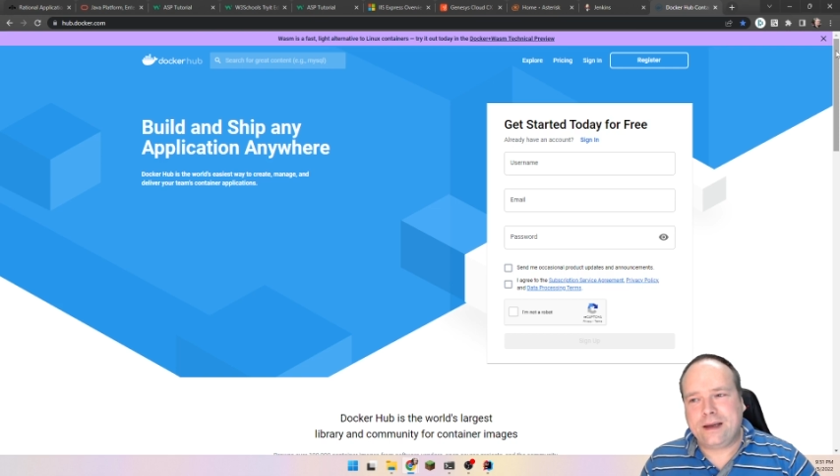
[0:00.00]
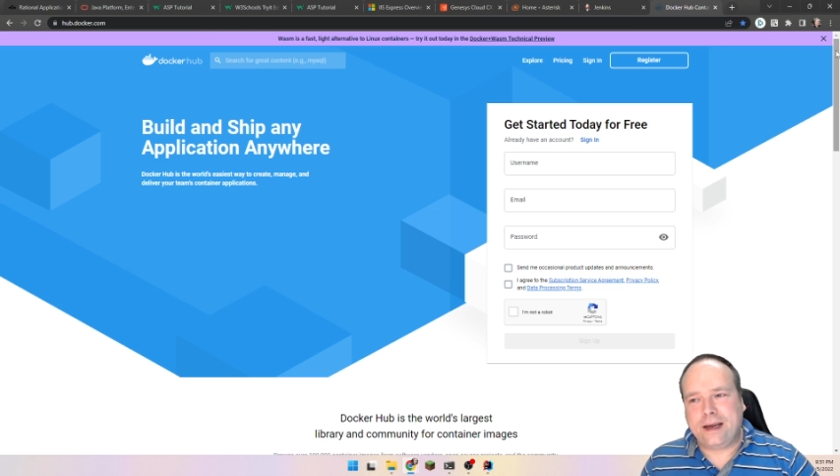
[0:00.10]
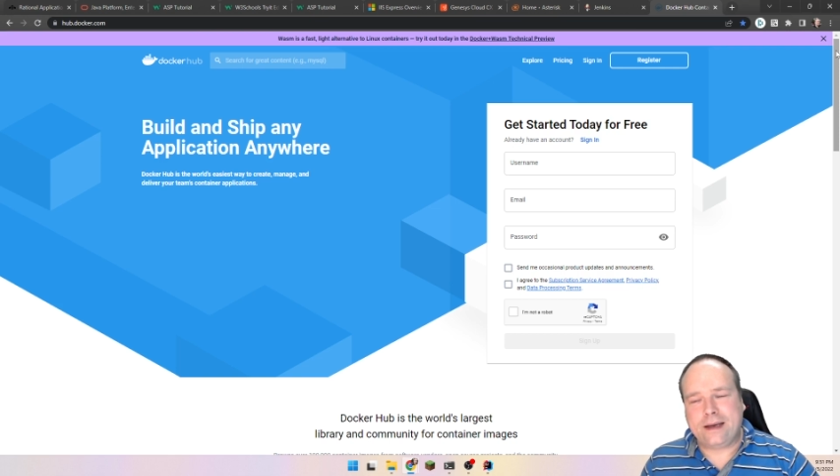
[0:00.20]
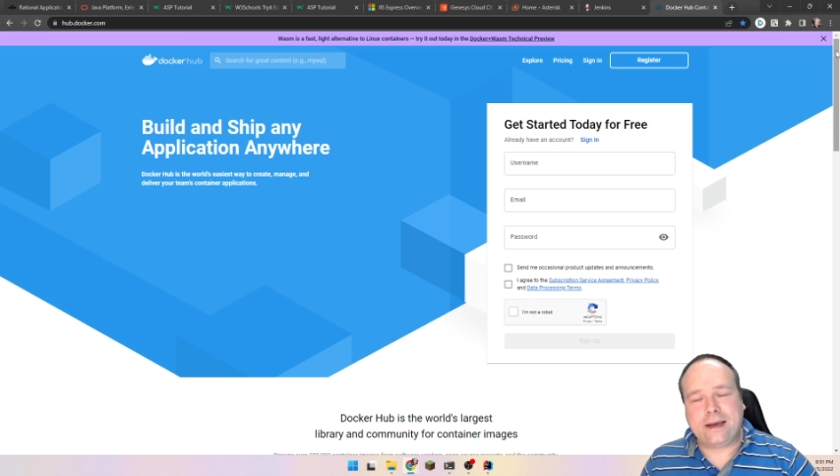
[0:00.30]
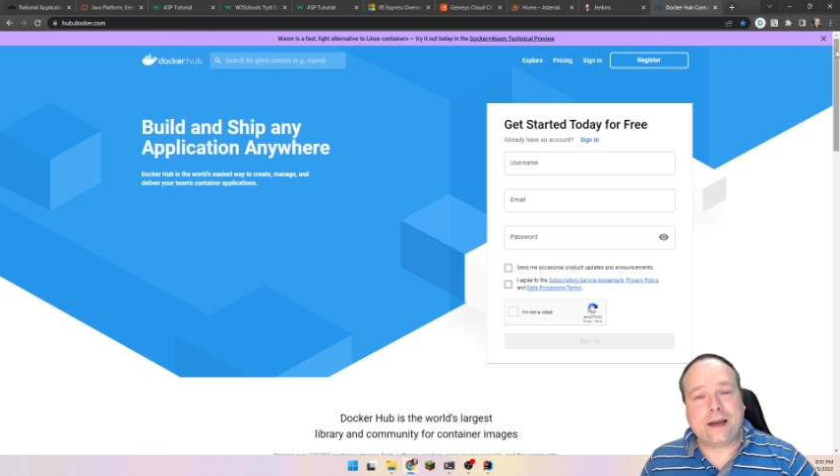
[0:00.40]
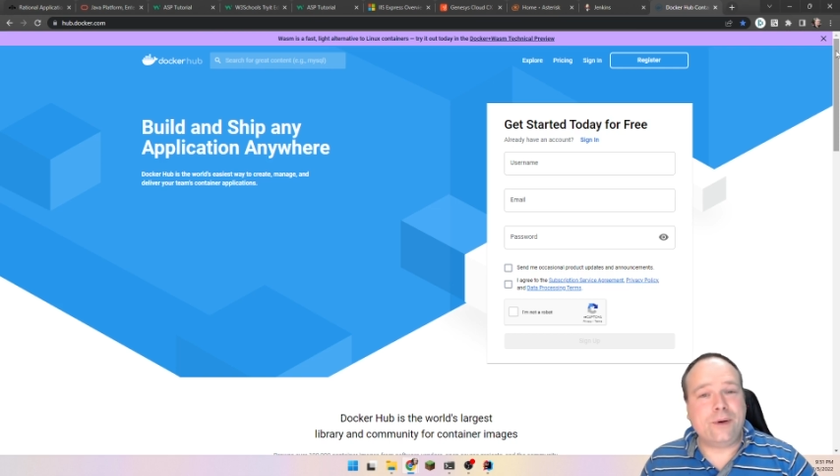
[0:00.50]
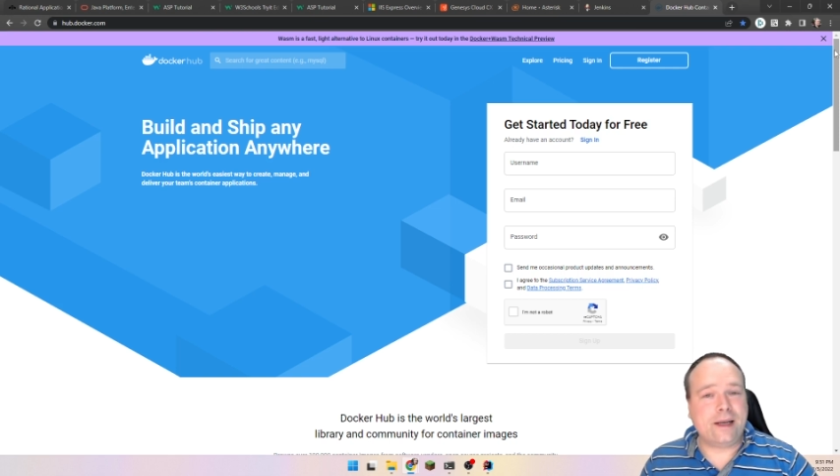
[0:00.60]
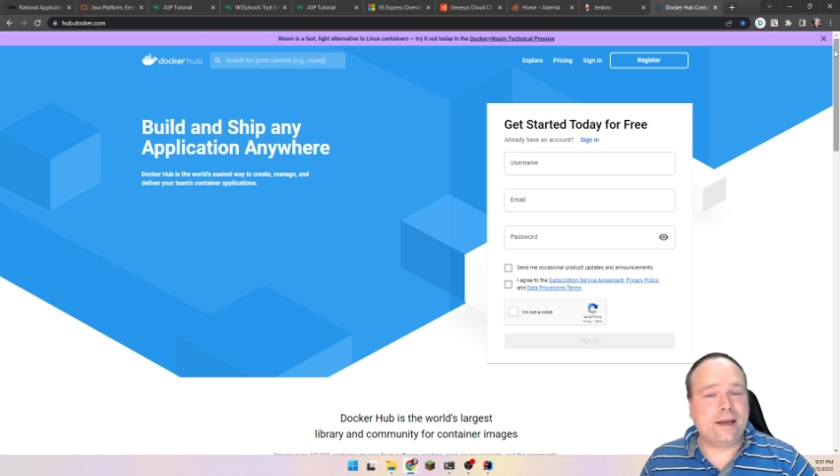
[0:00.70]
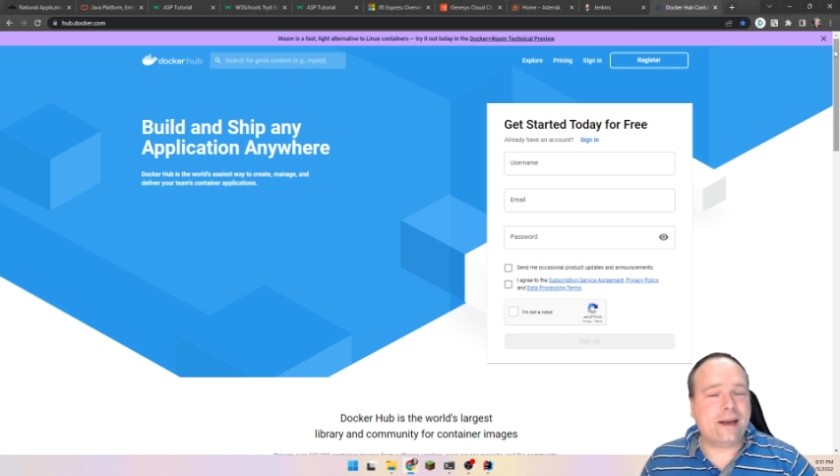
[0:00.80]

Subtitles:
I quit